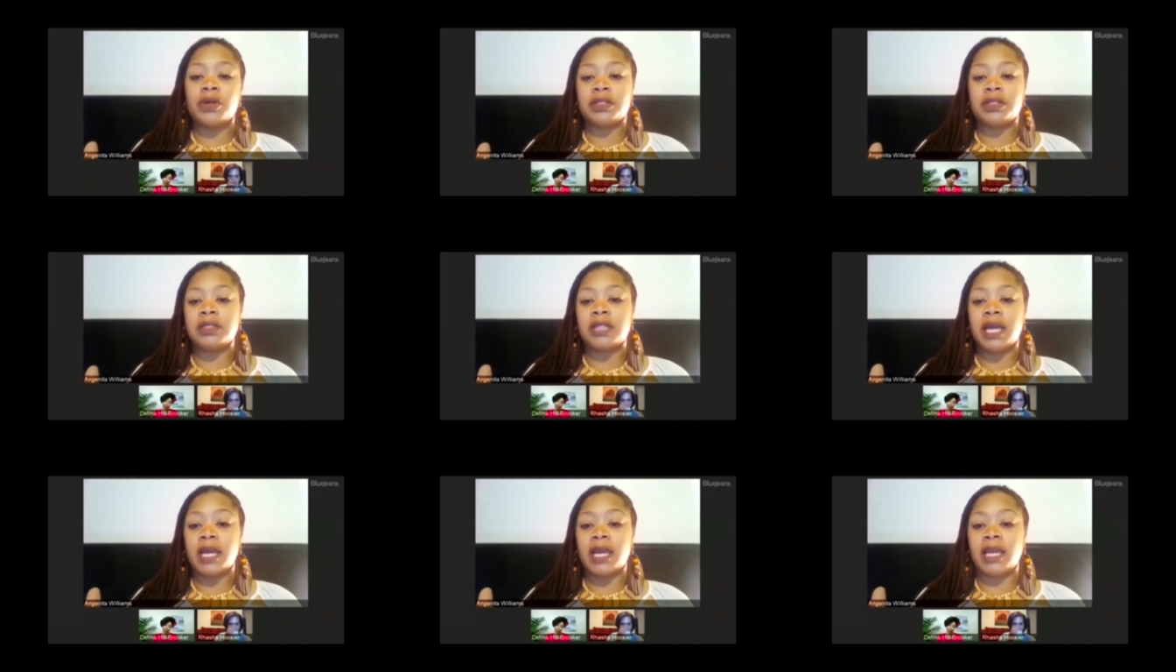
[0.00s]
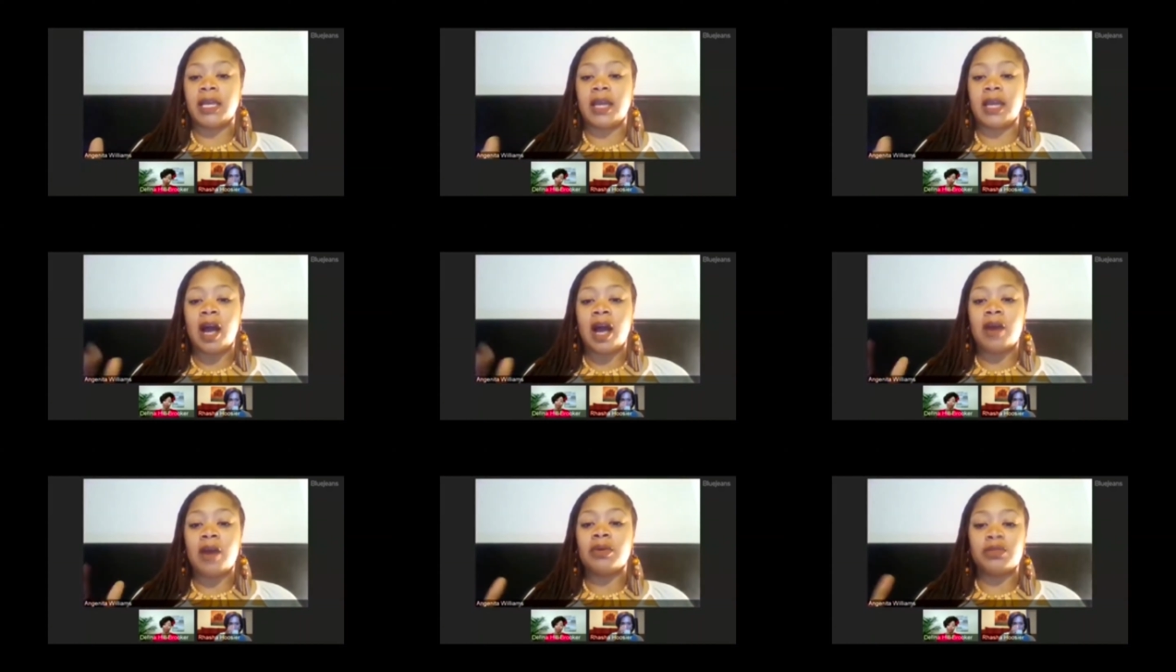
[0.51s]
like
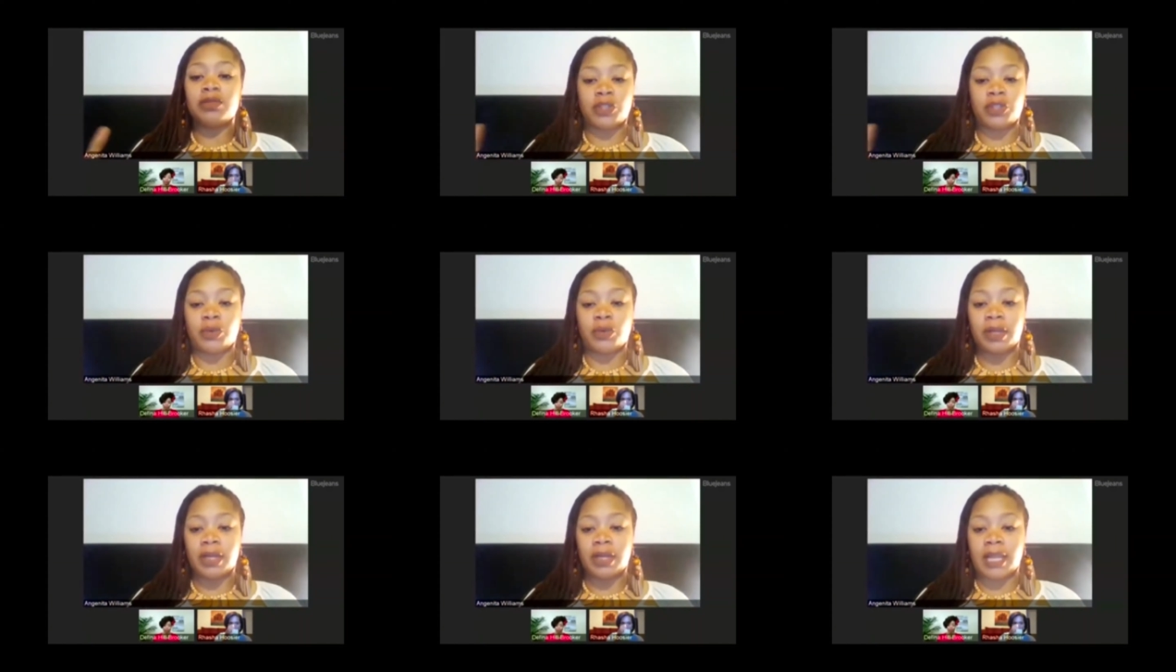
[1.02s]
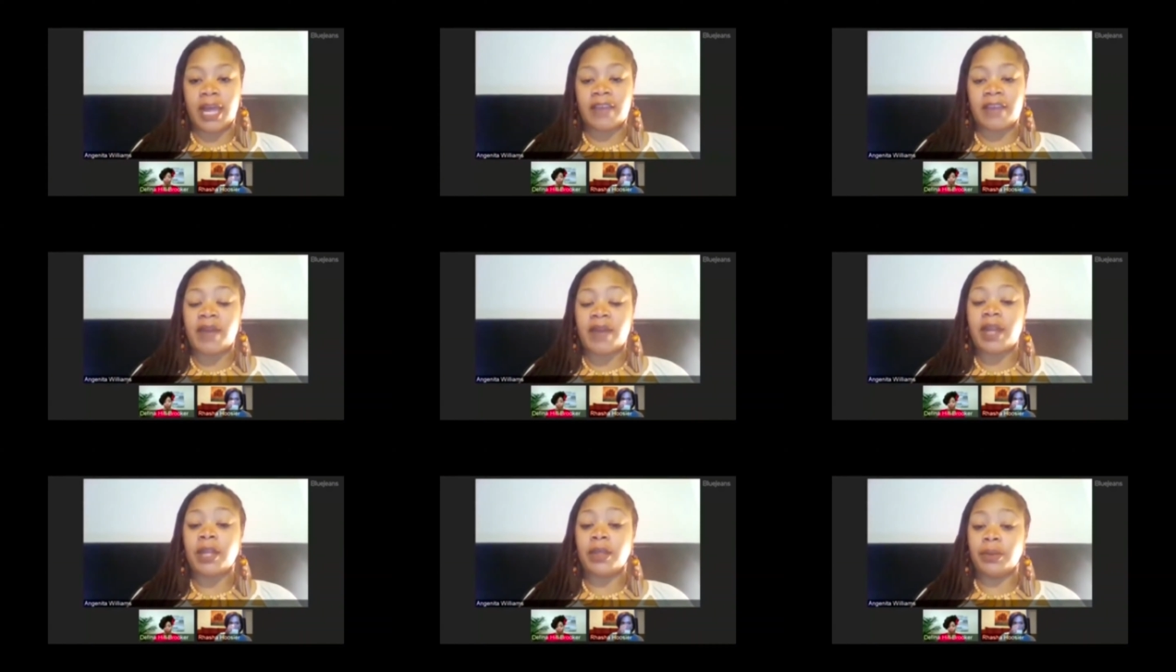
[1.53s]
almost choking the life
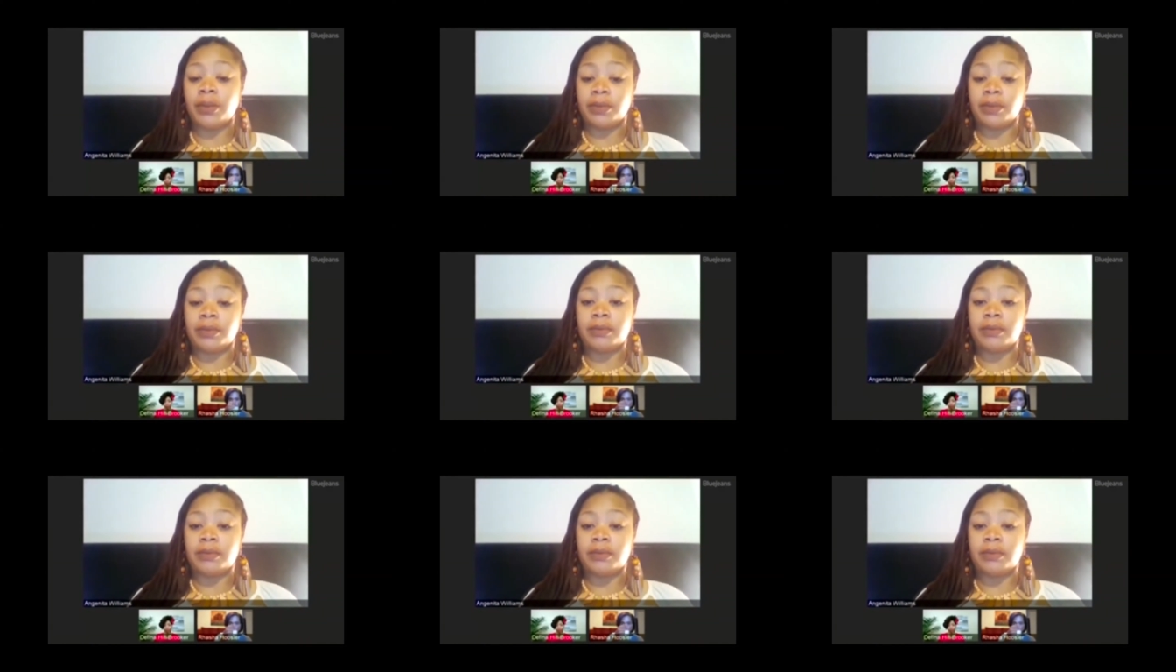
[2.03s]
out of you,